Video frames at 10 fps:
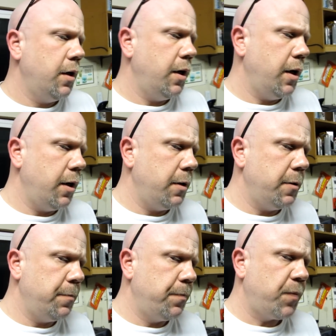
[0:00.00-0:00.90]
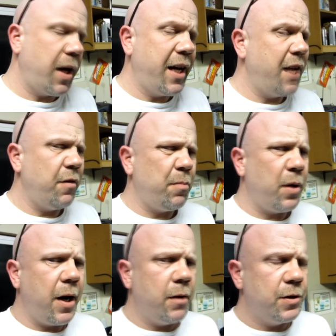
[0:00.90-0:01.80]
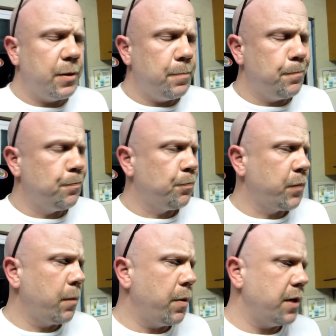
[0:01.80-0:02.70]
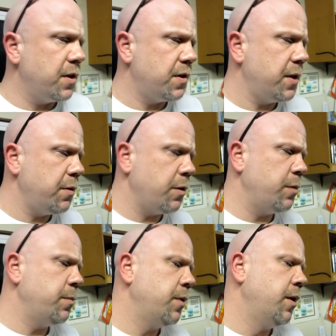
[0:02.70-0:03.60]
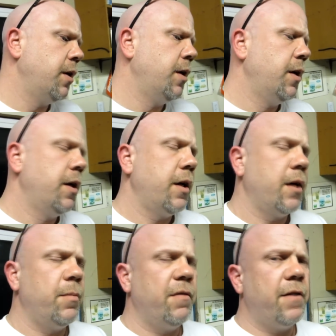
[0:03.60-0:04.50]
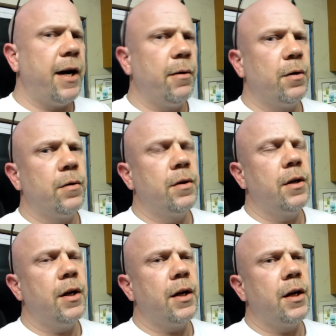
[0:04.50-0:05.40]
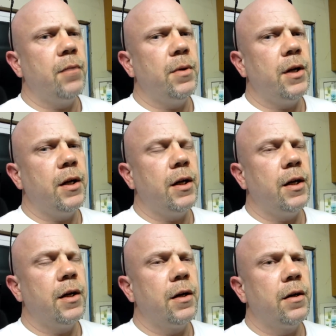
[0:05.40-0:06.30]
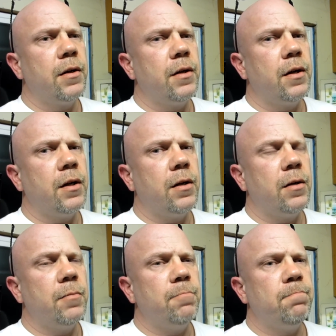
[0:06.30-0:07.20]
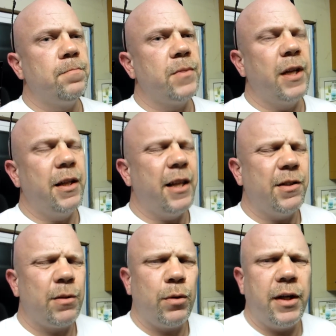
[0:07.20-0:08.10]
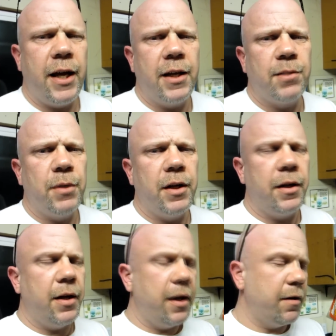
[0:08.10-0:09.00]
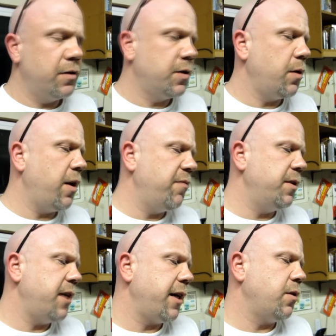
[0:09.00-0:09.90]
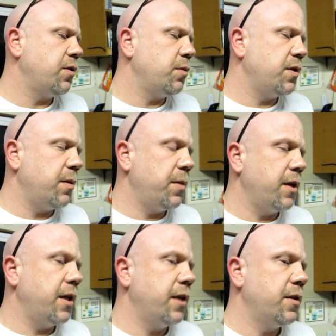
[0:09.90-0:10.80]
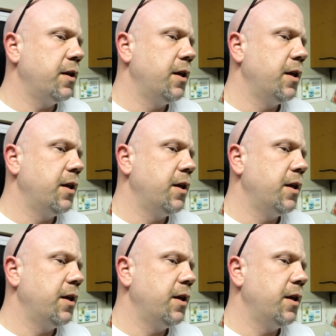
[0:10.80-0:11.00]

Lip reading: And I can't even pronounce it, but it's a syndrome. It can be viral. It can be, they just really can't explain it. And so I've been diagnosed with something that